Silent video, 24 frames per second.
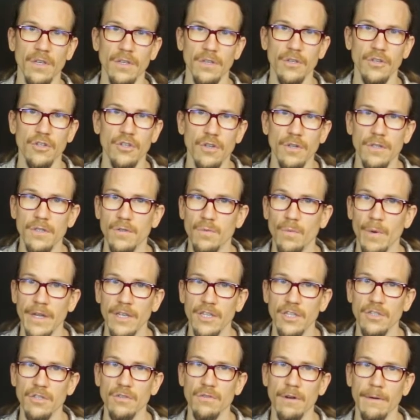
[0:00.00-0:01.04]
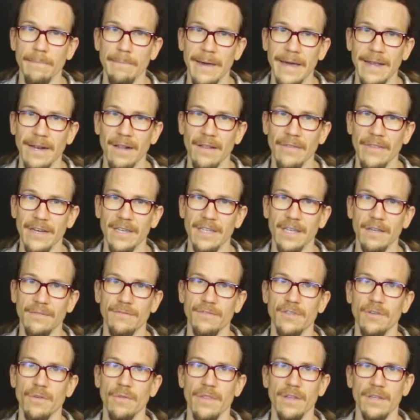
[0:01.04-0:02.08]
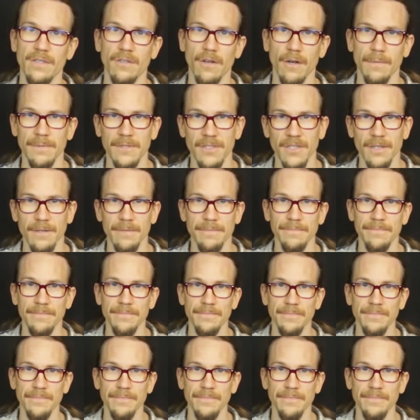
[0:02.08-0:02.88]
you should switch to a pedal that gives you this option.